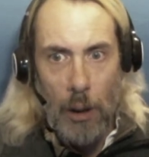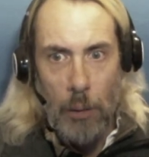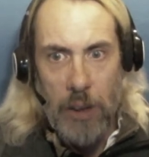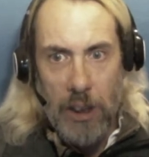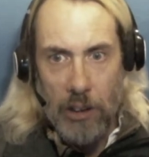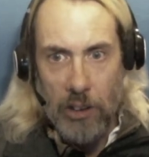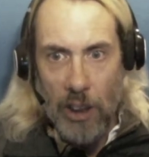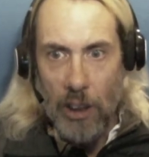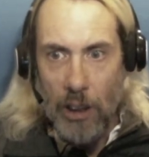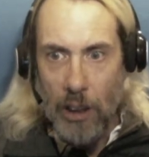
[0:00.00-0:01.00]
because
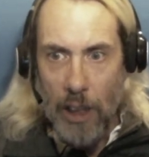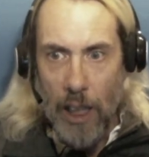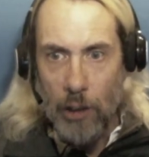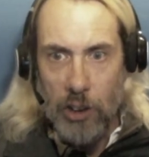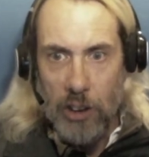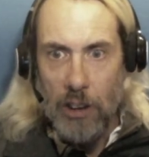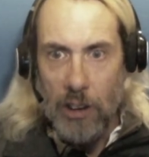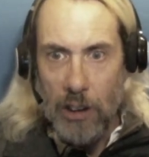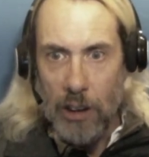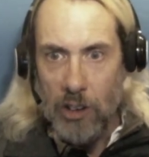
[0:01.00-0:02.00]
the House
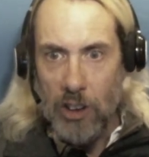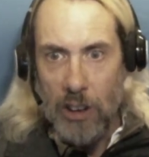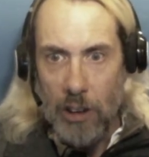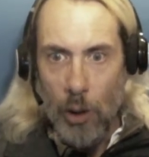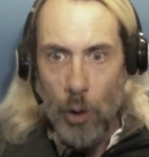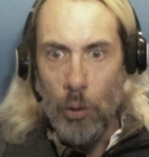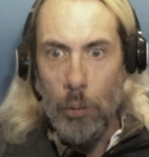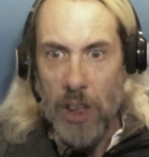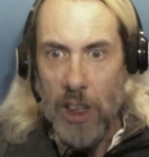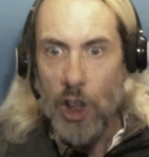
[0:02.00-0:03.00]
and the Senate will
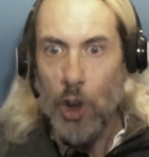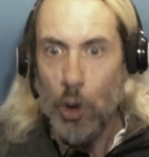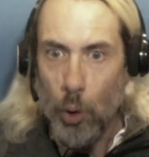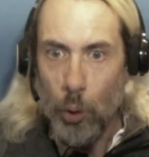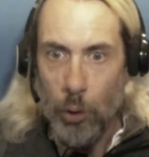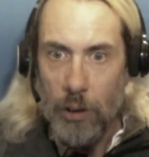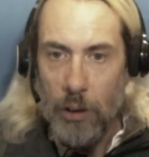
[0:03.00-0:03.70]
be controlled